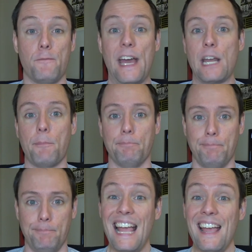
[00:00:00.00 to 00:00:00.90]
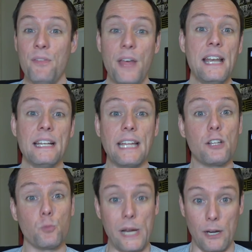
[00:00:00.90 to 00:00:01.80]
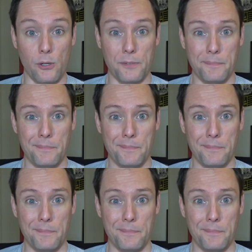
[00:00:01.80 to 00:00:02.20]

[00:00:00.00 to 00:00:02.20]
Venom. And then it gets weird.